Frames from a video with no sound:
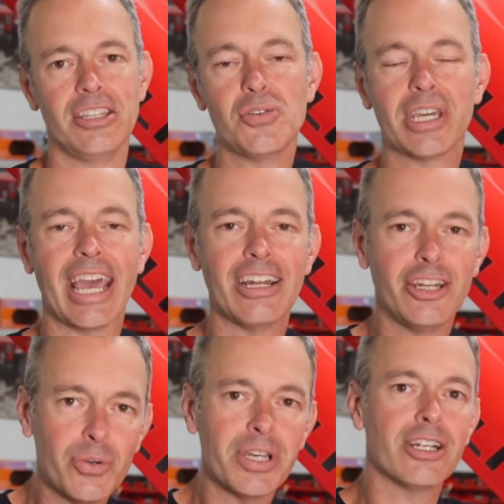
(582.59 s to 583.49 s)
You can
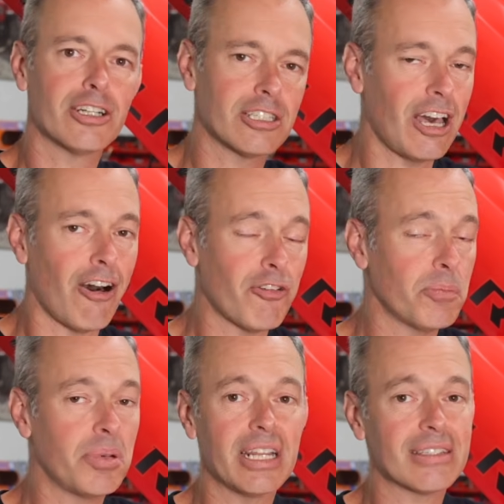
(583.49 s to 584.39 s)
do it yourself,
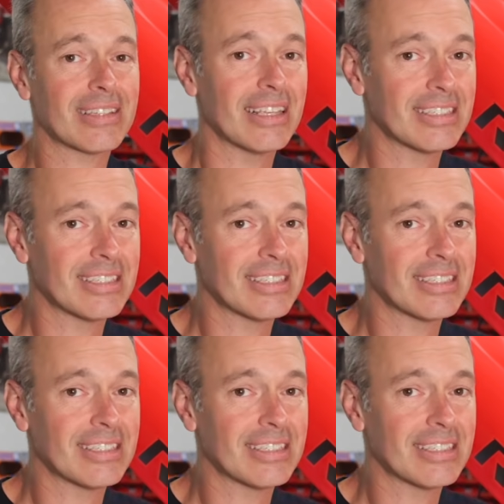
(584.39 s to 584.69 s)
but it's